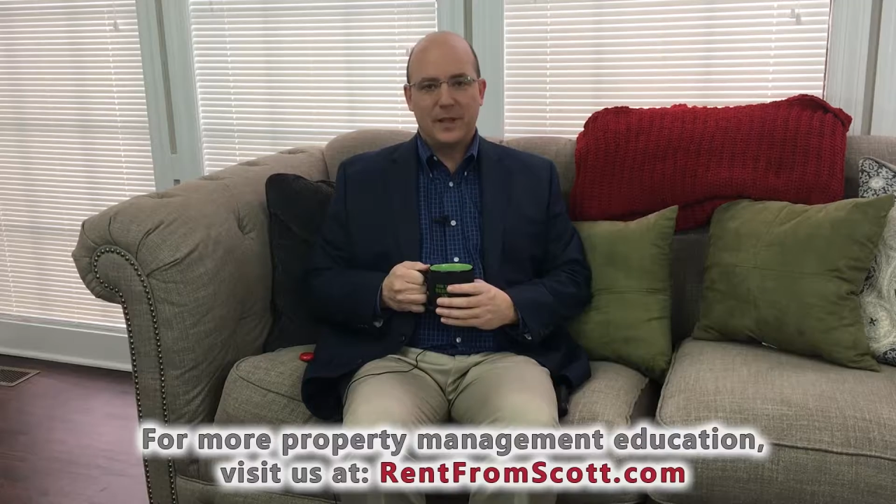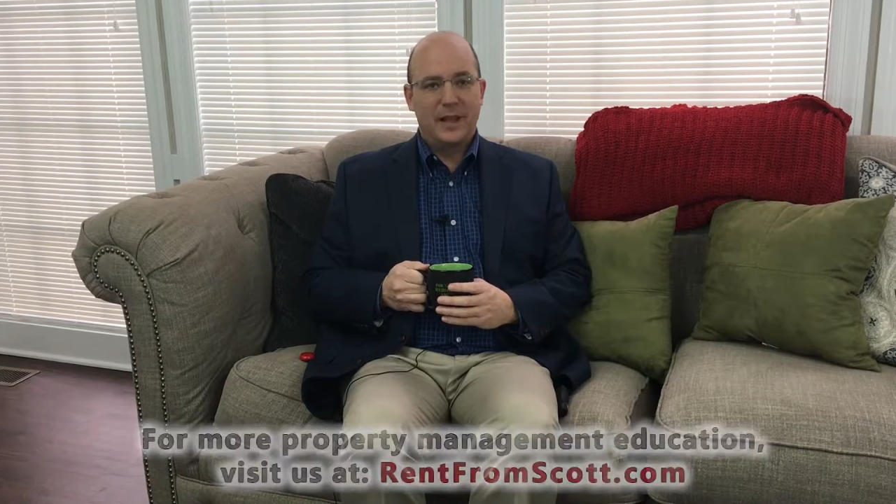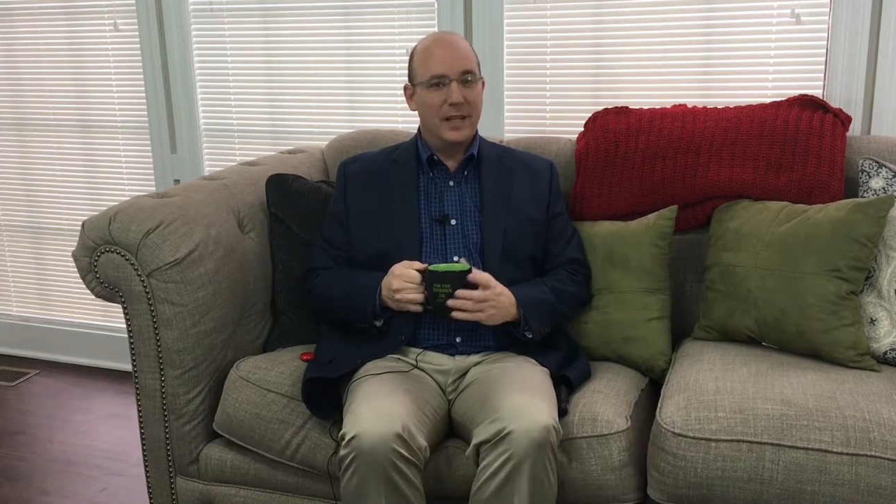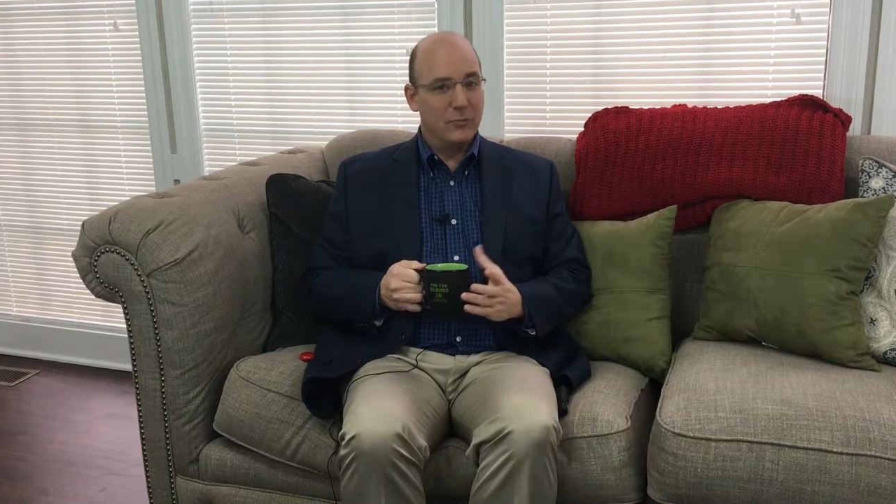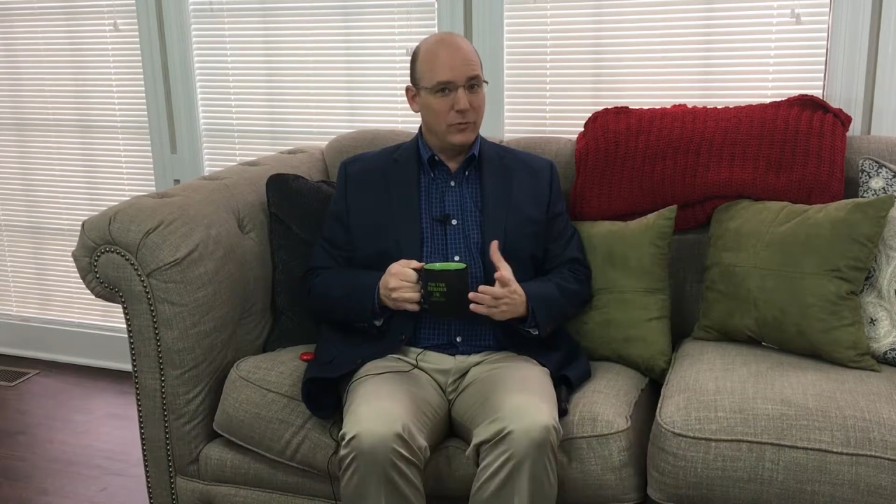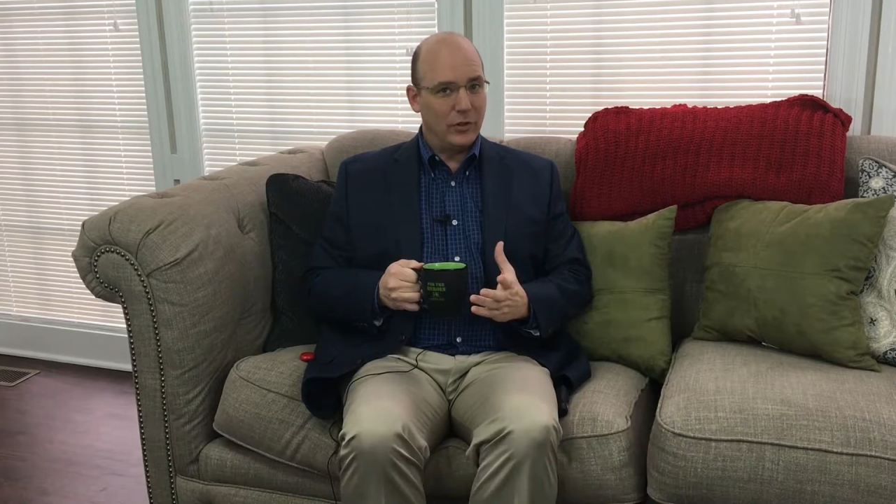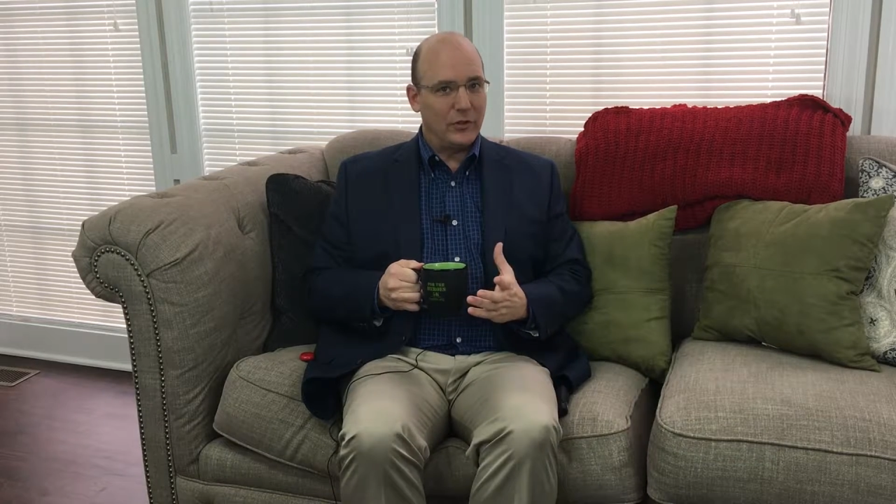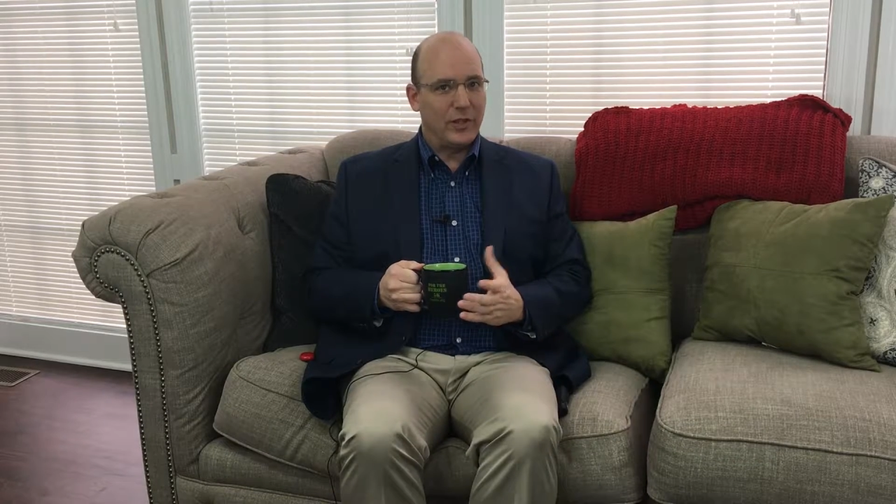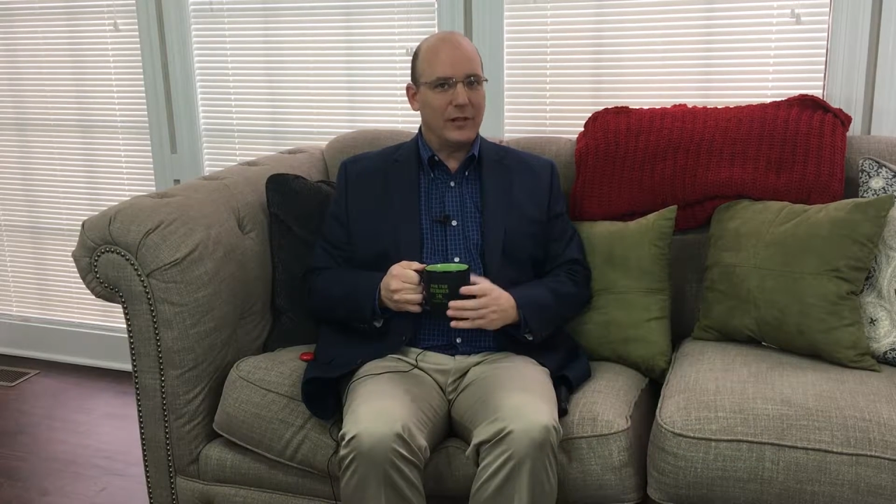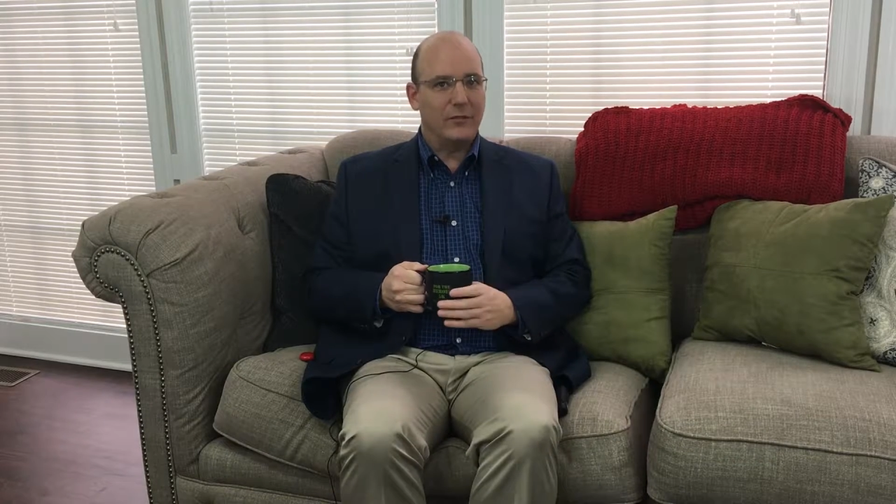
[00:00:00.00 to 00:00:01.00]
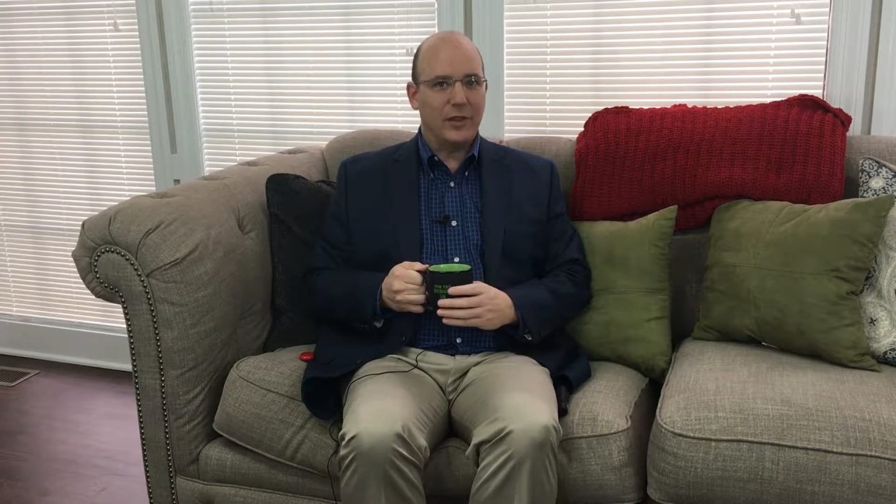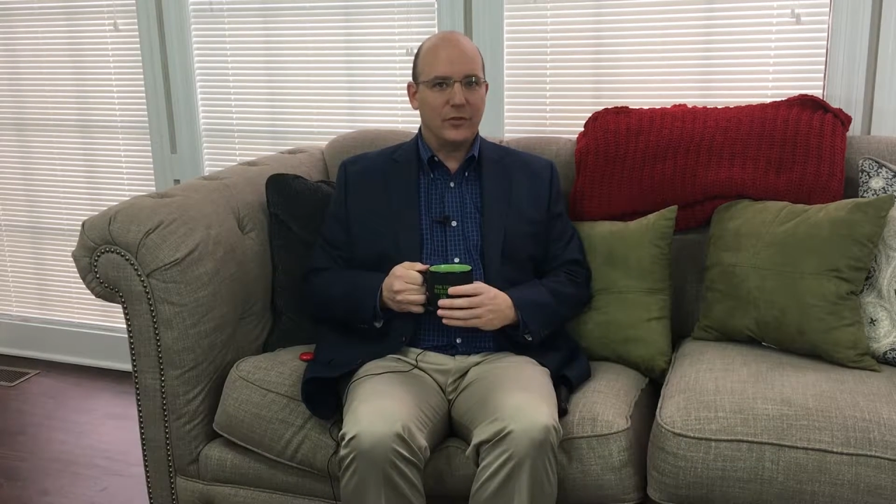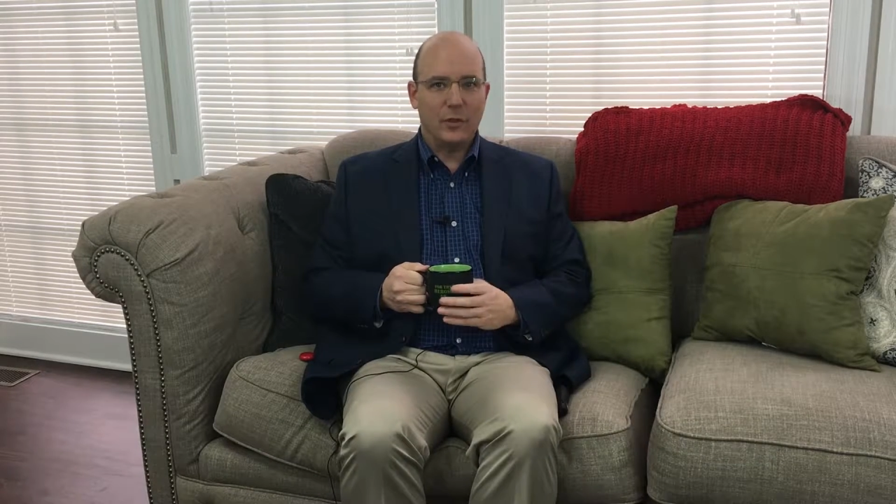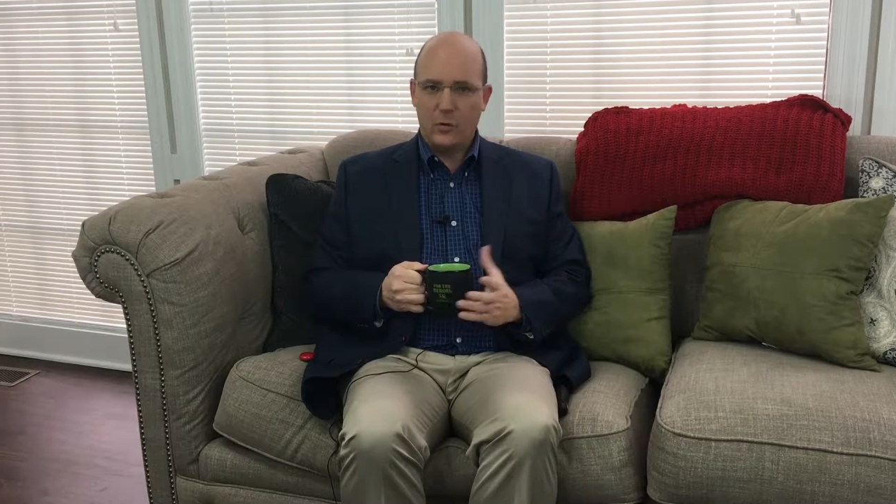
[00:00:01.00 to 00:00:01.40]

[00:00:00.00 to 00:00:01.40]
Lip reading: He's a real estate investor,